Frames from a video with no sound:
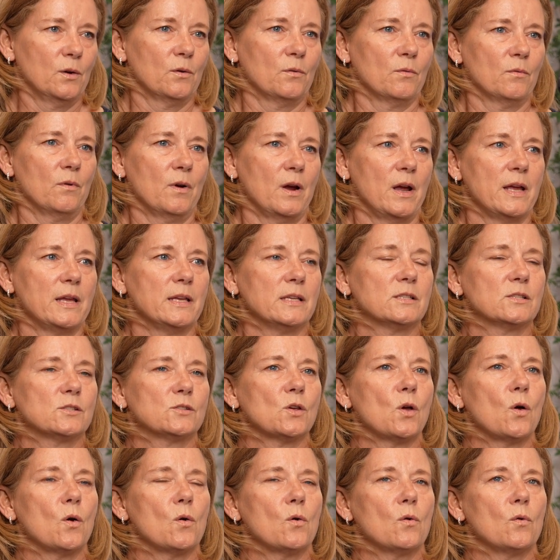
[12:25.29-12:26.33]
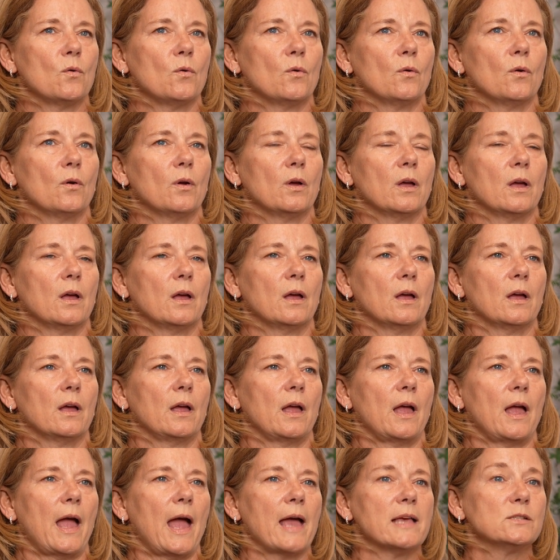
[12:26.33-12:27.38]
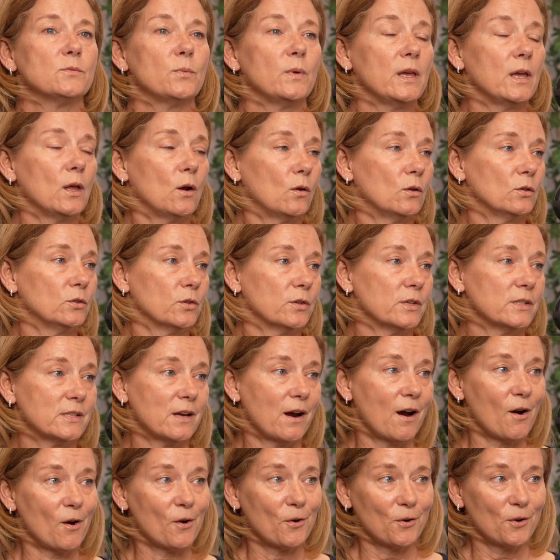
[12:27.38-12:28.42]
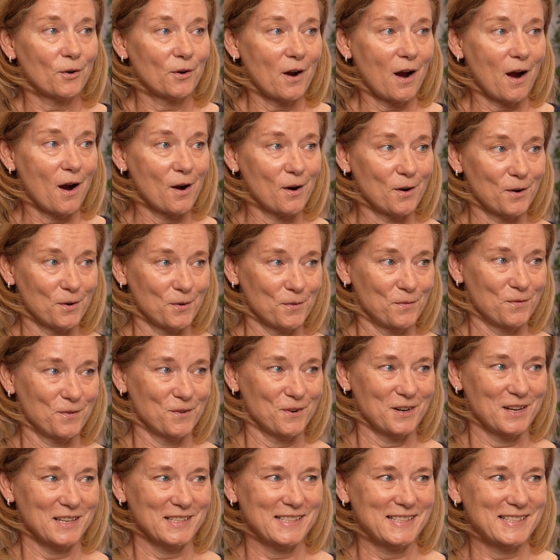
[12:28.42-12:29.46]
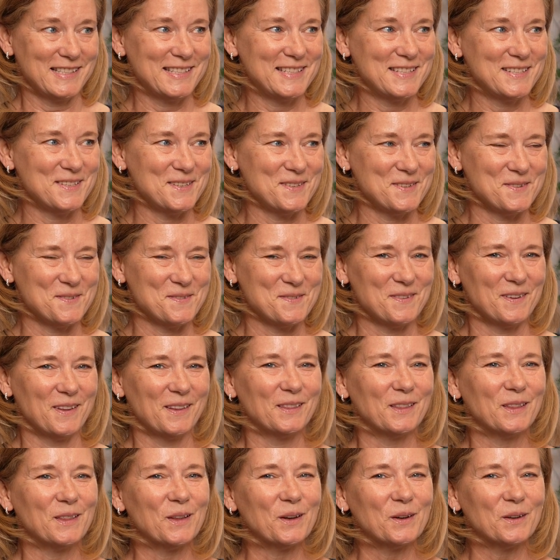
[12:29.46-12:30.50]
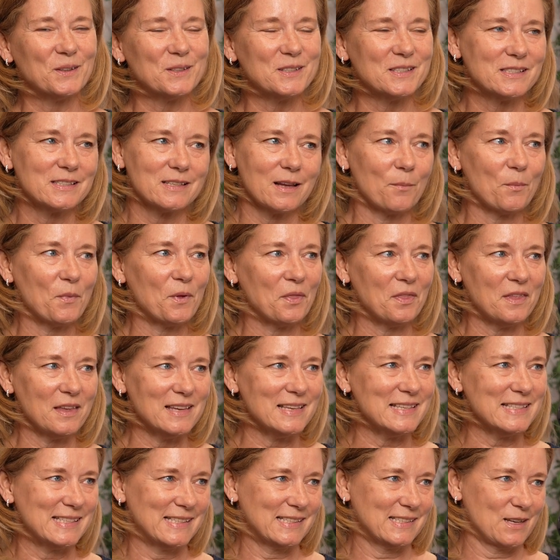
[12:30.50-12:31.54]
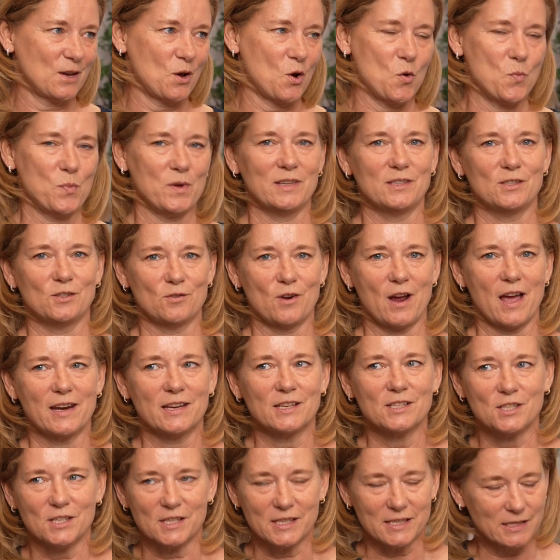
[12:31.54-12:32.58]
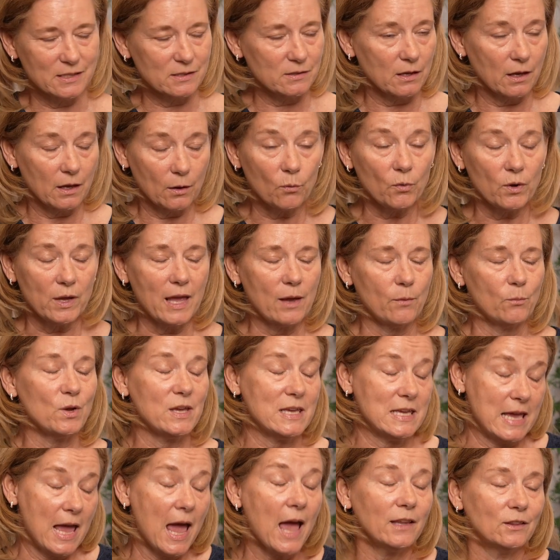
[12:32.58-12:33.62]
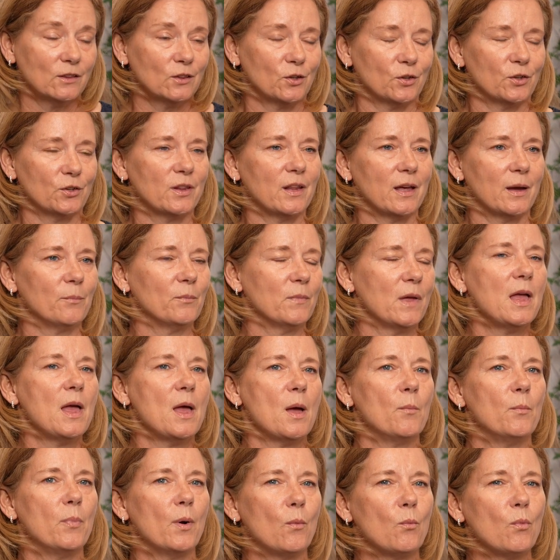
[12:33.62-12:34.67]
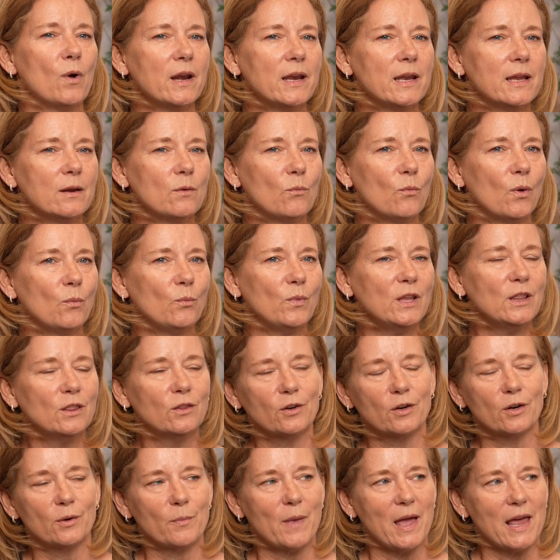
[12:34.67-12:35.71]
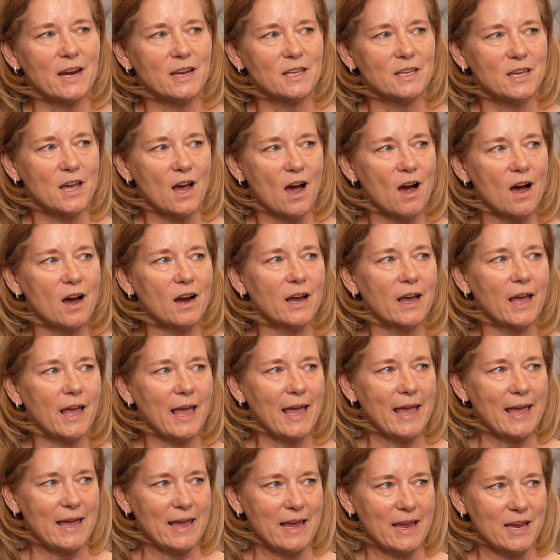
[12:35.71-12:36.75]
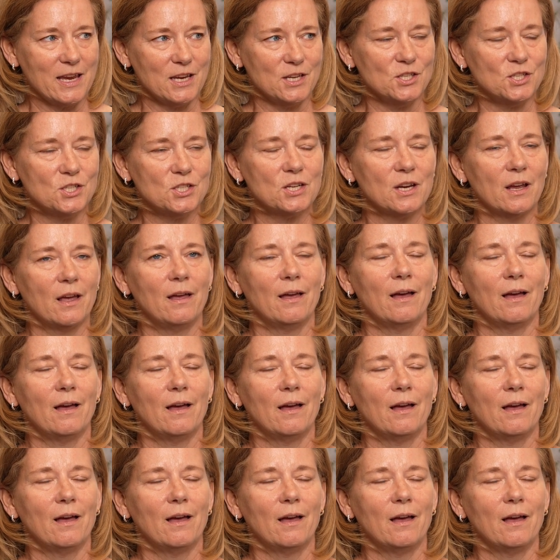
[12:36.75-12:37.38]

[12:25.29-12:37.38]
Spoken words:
Right. So as we get older, it's harder and harder for us to learn some of these coping strategies. We can learn them, but when we learn them at a young age,